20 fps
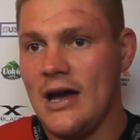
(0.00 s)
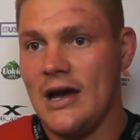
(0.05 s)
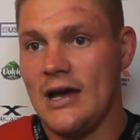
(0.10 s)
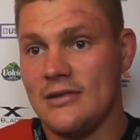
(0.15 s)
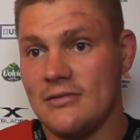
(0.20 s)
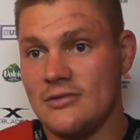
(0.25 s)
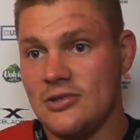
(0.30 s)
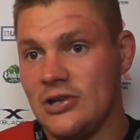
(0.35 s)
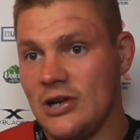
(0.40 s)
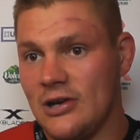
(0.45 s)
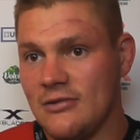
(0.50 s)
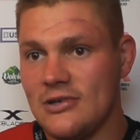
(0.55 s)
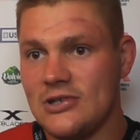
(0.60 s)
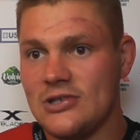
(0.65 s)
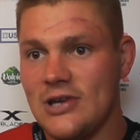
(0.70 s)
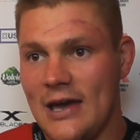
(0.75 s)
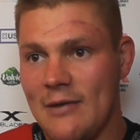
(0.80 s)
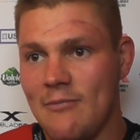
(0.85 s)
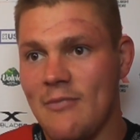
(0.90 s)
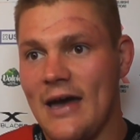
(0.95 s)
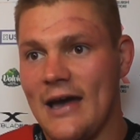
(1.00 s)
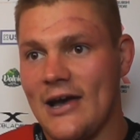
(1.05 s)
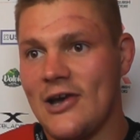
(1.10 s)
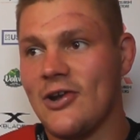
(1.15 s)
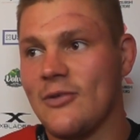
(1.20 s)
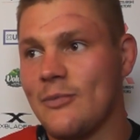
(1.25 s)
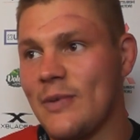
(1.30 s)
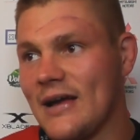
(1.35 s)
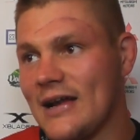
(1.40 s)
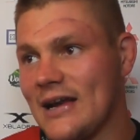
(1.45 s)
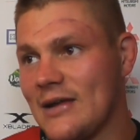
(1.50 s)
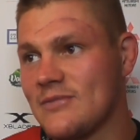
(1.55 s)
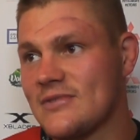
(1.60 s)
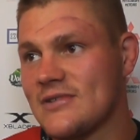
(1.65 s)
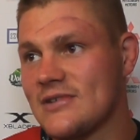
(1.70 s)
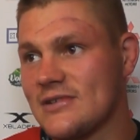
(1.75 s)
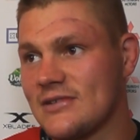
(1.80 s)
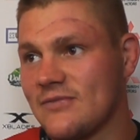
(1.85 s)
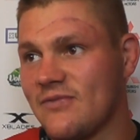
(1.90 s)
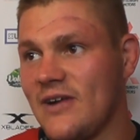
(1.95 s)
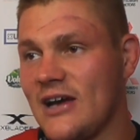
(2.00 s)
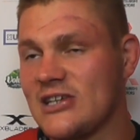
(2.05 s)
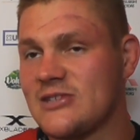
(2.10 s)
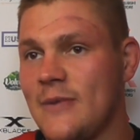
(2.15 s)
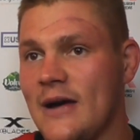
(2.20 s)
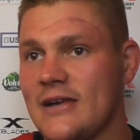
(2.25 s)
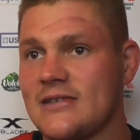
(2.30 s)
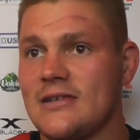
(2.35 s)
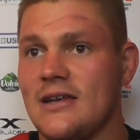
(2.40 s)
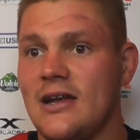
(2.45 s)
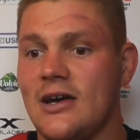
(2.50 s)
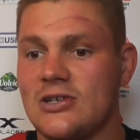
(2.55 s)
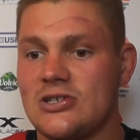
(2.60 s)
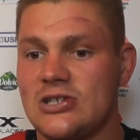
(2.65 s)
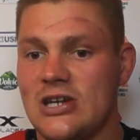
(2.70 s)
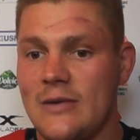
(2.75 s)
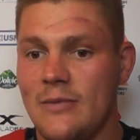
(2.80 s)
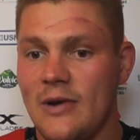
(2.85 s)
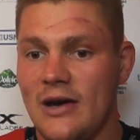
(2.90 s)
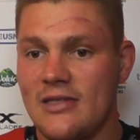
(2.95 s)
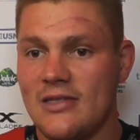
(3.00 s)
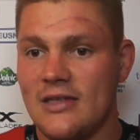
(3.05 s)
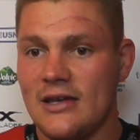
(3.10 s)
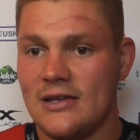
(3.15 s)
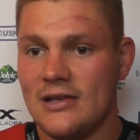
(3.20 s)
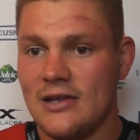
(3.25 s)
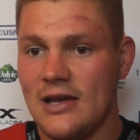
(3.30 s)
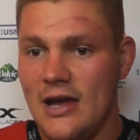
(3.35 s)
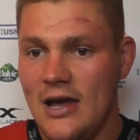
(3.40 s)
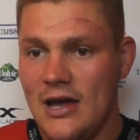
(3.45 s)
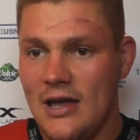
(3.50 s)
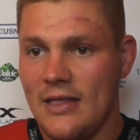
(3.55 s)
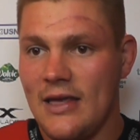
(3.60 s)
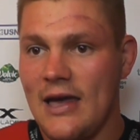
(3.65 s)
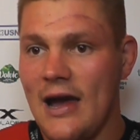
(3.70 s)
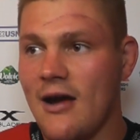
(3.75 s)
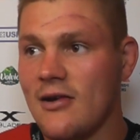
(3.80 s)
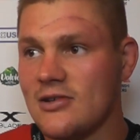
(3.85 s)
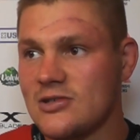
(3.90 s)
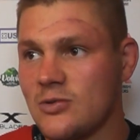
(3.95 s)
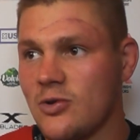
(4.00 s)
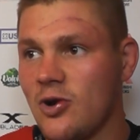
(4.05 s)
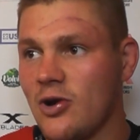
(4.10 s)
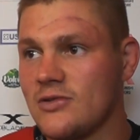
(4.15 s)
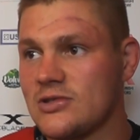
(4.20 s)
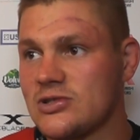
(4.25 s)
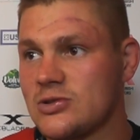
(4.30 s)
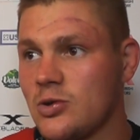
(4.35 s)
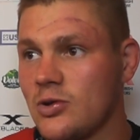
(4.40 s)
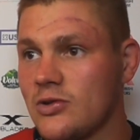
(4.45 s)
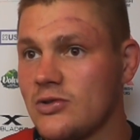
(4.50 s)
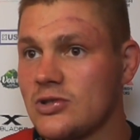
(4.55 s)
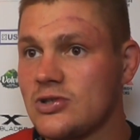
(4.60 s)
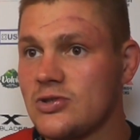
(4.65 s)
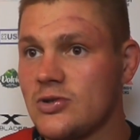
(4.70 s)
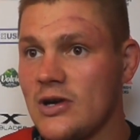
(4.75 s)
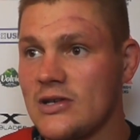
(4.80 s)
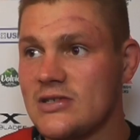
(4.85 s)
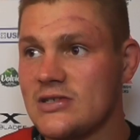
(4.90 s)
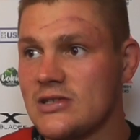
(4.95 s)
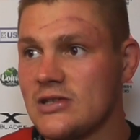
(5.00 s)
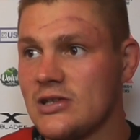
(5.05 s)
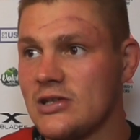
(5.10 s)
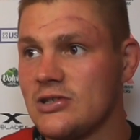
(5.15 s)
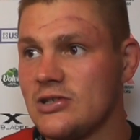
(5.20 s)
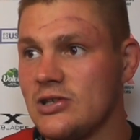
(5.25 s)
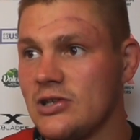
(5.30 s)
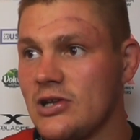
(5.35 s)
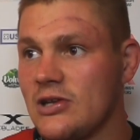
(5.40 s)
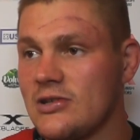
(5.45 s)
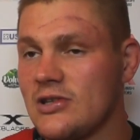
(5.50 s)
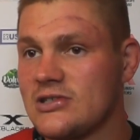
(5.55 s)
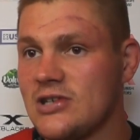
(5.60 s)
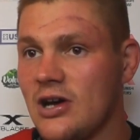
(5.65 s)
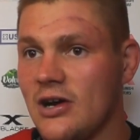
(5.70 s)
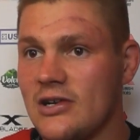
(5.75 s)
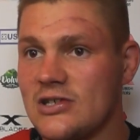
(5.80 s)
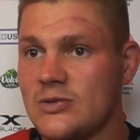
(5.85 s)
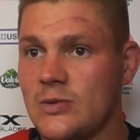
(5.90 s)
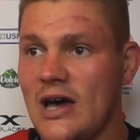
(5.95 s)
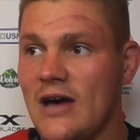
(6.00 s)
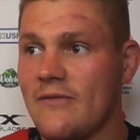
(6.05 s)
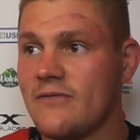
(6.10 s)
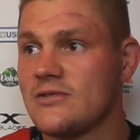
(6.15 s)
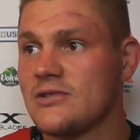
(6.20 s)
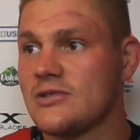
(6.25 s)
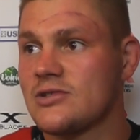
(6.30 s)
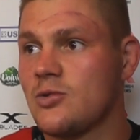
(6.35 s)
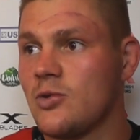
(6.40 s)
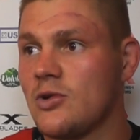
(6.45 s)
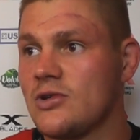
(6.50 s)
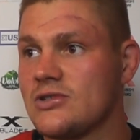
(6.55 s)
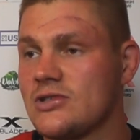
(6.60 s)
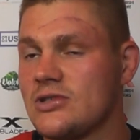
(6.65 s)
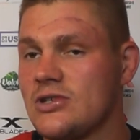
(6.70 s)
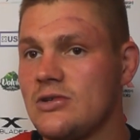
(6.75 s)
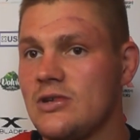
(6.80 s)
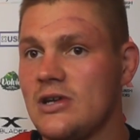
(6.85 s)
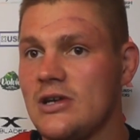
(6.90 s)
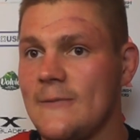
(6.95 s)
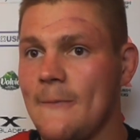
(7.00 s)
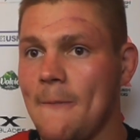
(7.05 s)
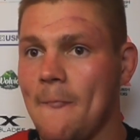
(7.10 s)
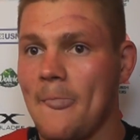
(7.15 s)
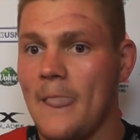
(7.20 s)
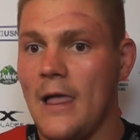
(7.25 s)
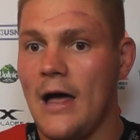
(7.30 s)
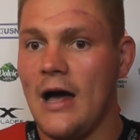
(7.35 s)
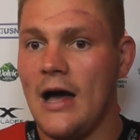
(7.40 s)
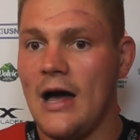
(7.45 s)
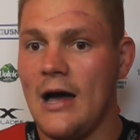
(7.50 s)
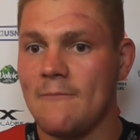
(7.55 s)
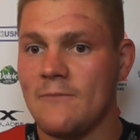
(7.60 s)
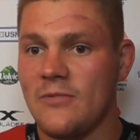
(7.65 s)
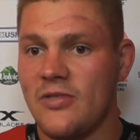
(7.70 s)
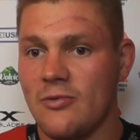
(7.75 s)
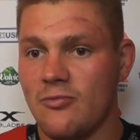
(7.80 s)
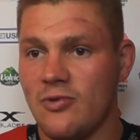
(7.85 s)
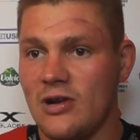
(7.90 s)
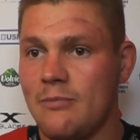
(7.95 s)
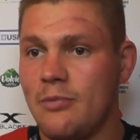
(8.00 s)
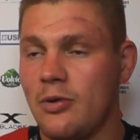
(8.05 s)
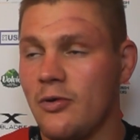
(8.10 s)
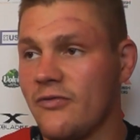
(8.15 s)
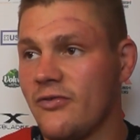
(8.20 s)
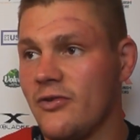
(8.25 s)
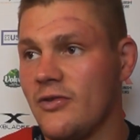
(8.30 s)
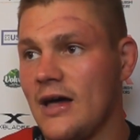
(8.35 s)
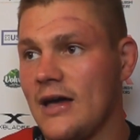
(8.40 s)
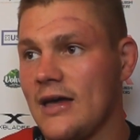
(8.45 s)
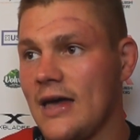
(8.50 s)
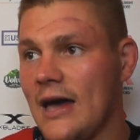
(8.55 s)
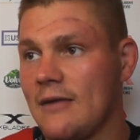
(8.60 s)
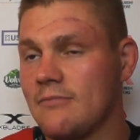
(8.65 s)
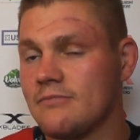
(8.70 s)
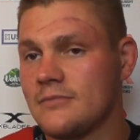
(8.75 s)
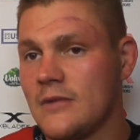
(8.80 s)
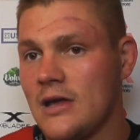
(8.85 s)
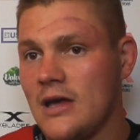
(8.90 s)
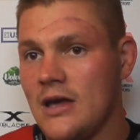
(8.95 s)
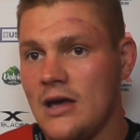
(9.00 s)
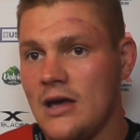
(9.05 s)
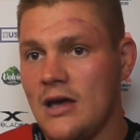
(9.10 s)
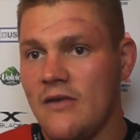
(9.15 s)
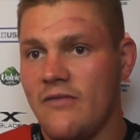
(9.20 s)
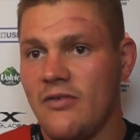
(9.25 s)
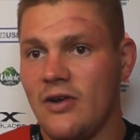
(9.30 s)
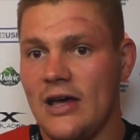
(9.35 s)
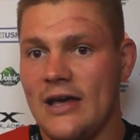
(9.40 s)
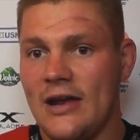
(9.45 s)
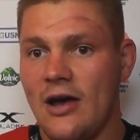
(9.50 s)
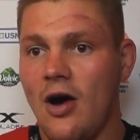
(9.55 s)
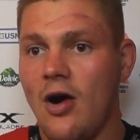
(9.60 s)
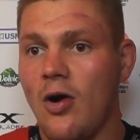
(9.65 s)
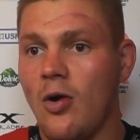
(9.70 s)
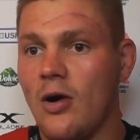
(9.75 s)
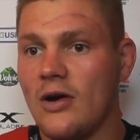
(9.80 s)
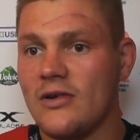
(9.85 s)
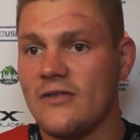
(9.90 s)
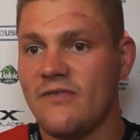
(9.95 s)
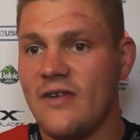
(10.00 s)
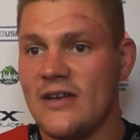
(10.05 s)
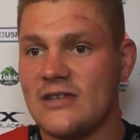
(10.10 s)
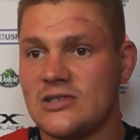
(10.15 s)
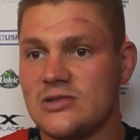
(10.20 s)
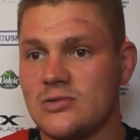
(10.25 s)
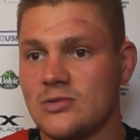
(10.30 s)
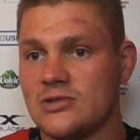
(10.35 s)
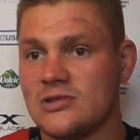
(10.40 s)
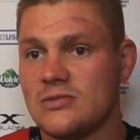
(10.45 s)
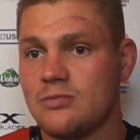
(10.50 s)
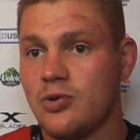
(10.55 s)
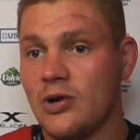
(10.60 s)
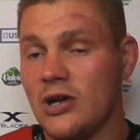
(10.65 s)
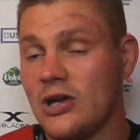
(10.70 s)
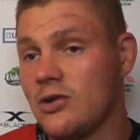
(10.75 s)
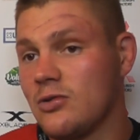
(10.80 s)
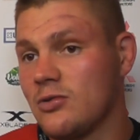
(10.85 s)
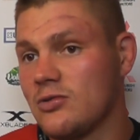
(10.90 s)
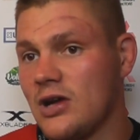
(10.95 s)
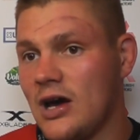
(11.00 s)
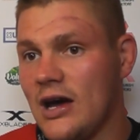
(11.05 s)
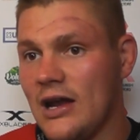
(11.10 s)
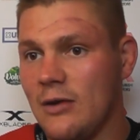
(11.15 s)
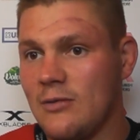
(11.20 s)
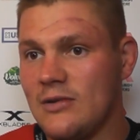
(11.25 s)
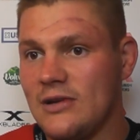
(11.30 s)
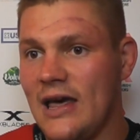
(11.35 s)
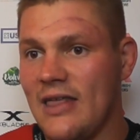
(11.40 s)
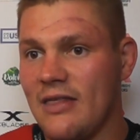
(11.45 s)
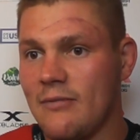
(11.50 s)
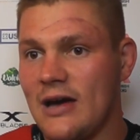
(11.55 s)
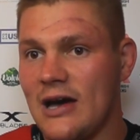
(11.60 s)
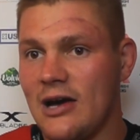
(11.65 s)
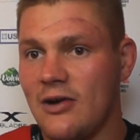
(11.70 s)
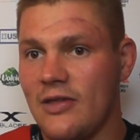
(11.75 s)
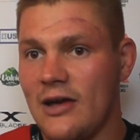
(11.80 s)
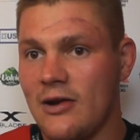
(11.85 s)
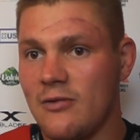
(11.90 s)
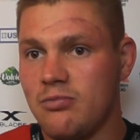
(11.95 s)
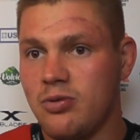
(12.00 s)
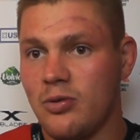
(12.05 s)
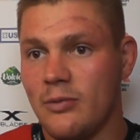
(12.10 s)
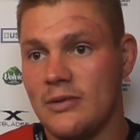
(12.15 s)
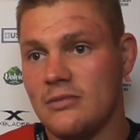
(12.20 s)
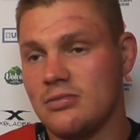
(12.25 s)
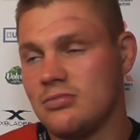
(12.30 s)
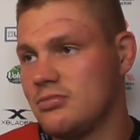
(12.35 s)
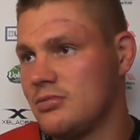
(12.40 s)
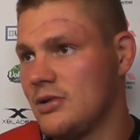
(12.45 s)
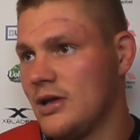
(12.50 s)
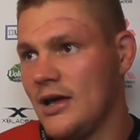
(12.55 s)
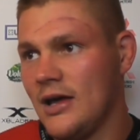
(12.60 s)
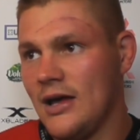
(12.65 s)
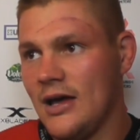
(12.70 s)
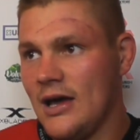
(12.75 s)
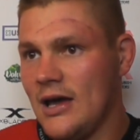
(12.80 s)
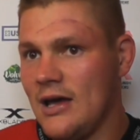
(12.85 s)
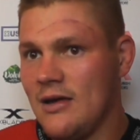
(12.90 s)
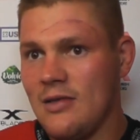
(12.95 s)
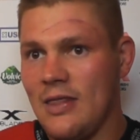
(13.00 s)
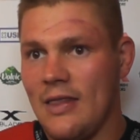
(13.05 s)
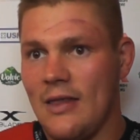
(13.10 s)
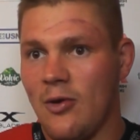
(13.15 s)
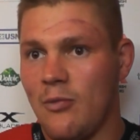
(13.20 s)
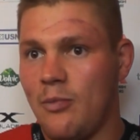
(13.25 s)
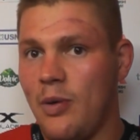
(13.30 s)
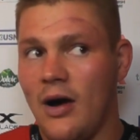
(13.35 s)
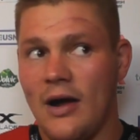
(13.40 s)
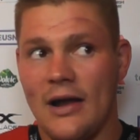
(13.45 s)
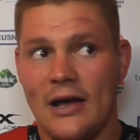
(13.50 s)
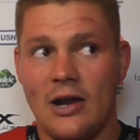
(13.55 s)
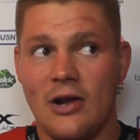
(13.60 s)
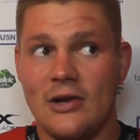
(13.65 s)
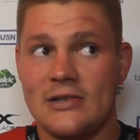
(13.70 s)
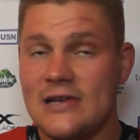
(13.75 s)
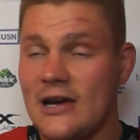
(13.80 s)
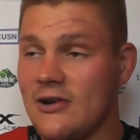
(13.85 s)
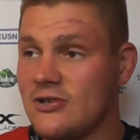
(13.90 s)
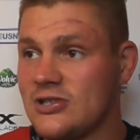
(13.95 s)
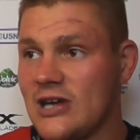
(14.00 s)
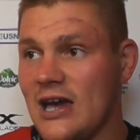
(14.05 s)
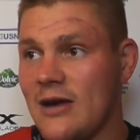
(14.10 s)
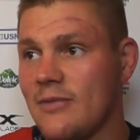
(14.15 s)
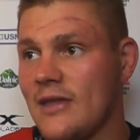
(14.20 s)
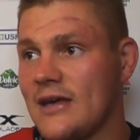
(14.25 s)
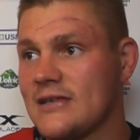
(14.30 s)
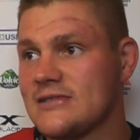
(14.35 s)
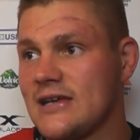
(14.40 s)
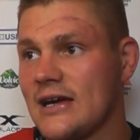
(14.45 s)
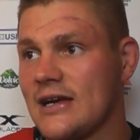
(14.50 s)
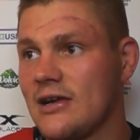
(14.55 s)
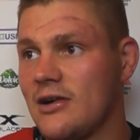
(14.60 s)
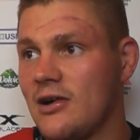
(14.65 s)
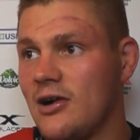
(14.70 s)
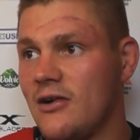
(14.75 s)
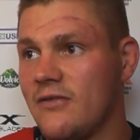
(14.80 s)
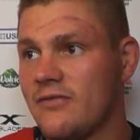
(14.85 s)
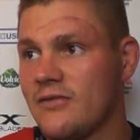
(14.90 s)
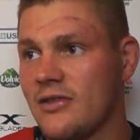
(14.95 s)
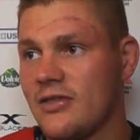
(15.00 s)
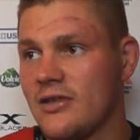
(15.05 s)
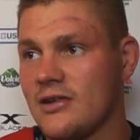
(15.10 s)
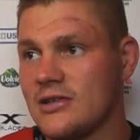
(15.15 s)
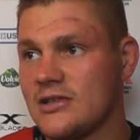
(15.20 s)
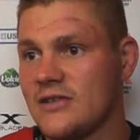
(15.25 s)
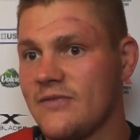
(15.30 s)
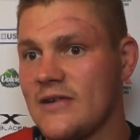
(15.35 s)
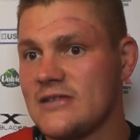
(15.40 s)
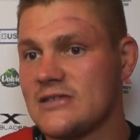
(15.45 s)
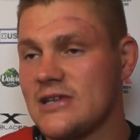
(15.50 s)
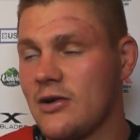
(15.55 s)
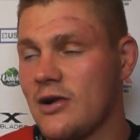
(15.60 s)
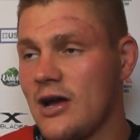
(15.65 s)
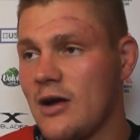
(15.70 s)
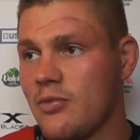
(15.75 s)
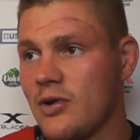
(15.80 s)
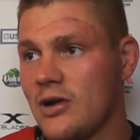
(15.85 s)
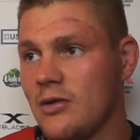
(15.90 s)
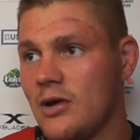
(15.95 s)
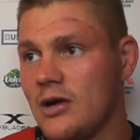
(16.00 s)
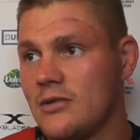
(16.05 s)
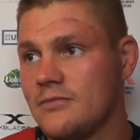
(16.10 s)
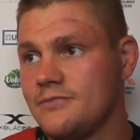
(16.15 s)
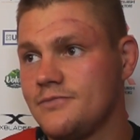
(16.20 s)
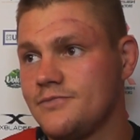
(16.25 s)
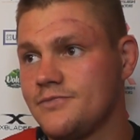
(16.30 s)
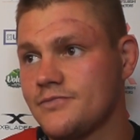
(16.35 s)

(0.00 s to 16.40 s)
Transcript: And, you know, it could have been glimpses and flashbacks of last year, but I think the character we've got in the squad and the trust and the tightness we have as a squad, as a unit, I think really pulled through that game. I feel like in a whole, our defence was pretty good all night. Like, we let them out. They were parting a load of territory game in that second half, and I think our defence held out pretty well.